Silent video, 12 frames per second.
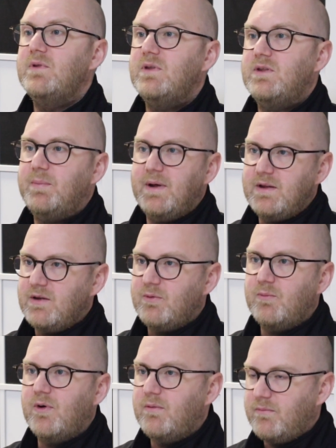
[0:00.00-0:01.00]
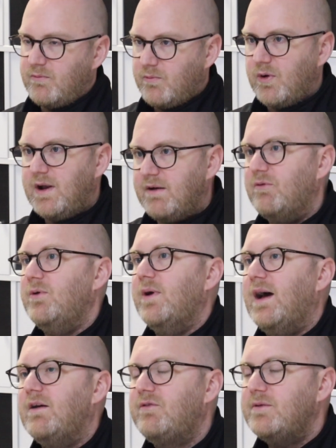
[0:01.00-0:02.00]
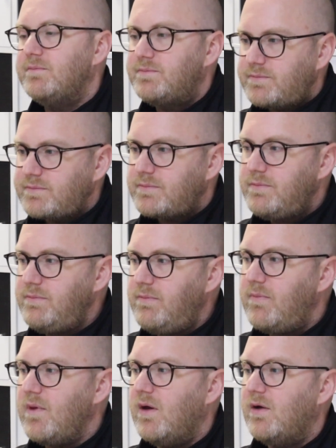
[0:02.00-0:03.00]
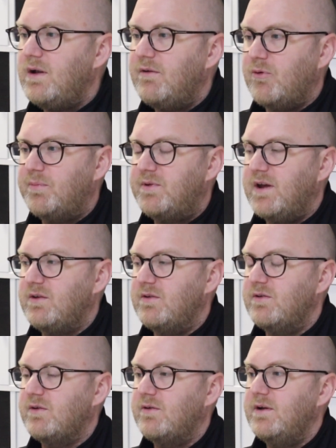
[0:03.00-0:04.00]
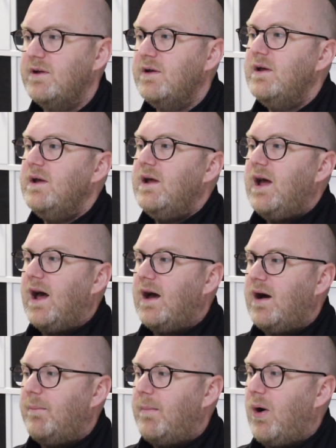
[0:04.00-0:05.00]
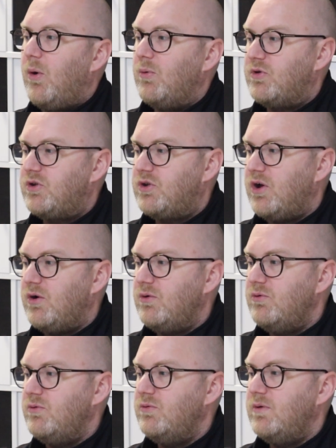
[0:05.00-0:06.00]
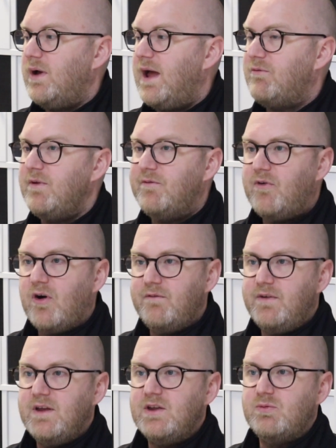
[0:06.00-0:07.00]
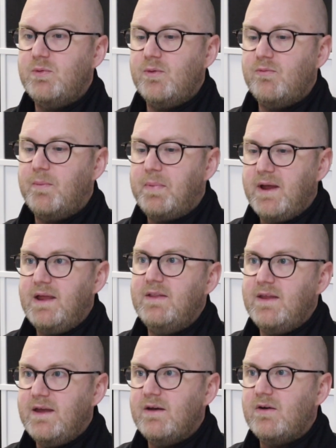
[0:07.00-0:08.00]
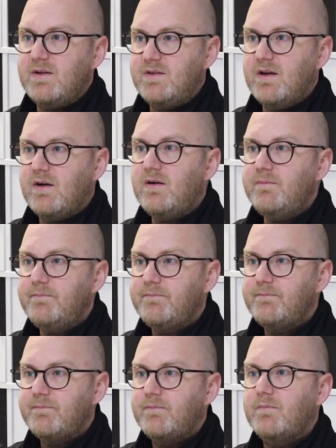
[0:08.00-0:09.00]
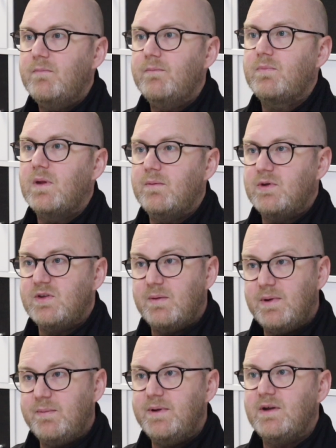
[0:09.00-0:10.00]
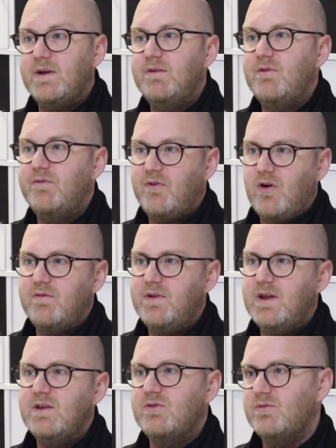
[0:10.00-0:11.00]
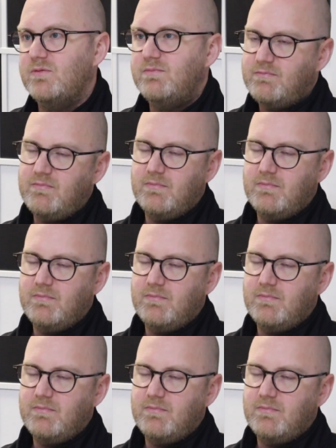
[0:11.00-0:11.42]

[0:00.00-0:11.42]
Depending on what level you have. Yeah. A level of protection, sorry. Also, every 5 years, we'll repeat the EICR. Right. Because they're meant to be done every 5 years. Okay.